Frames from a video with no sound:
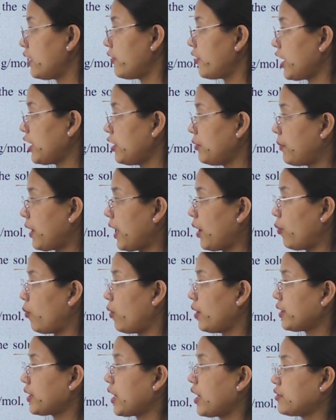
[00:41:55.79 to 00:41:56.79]
divided by
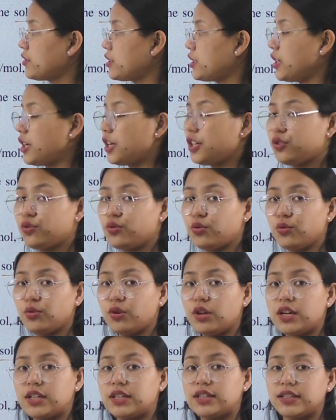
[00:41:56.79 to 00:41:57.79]
1000
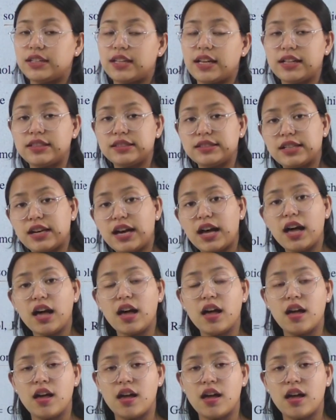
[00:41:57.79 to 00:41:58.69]
into delta